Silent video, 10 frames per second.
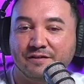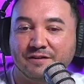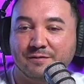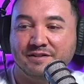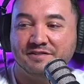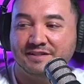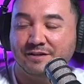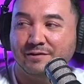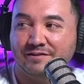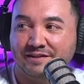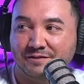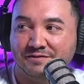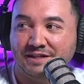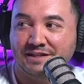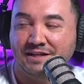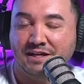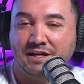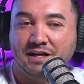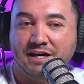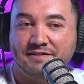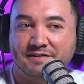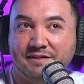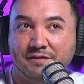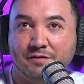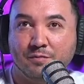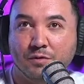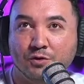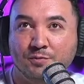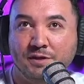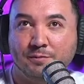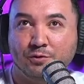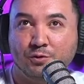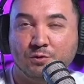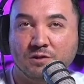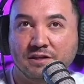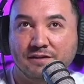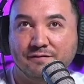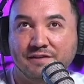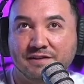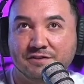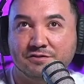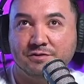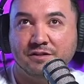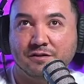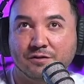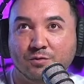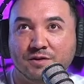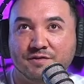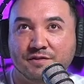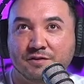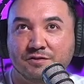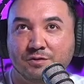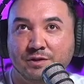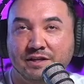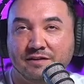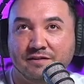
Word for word: they're going to be sticking around. Like you said, yeah, I see that the most people who leave the industry are the ones that are doing it,